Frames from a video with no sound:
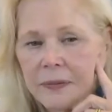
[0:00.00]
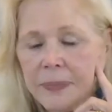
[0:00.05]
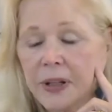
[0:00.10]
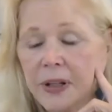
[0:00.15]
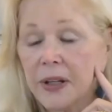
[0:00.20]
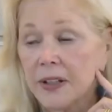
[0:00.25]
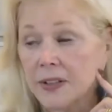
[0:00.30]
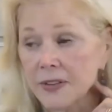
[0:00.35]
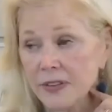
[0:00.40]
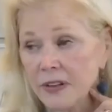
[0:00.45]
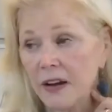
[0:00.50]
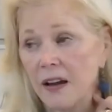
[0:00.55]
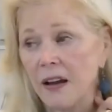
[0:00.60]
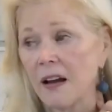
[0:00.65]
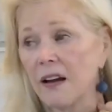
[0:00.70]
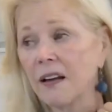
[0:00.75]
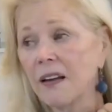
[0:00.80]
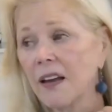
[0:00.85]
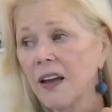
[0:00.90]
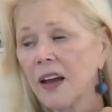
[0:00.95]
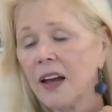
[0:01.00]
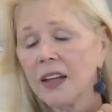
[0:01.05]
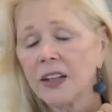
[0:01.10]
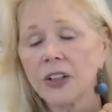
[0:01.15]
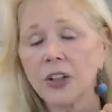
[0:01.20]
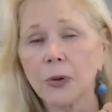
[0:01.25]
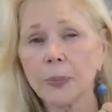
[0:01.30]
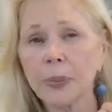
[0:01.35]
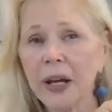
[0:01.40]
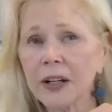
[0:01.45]
Pace. Ah, you
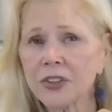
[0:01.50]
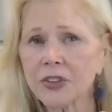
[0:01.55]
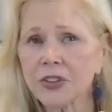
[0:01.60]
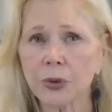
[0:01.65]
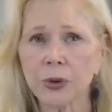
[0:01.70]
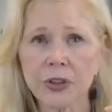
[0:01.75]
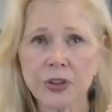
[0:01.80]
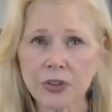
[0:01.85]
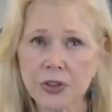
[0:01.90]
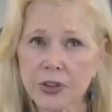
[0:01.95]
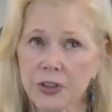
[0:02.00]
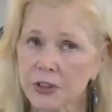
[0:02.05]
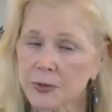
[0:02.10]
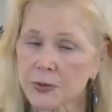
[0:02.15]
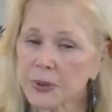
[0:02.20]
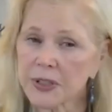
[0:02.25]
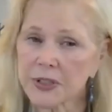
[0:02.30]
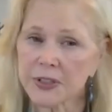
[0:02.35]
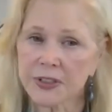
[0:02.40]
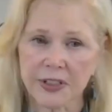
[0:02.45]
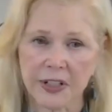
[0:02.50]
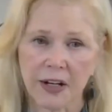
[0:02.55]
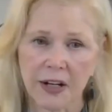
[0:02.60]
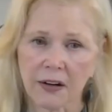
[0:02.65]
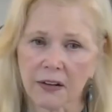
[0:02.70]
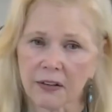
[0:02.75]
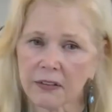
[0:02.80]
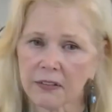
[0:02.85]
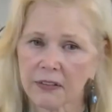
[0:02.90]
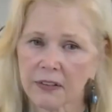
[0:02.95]
know, backstory is, is pieced out.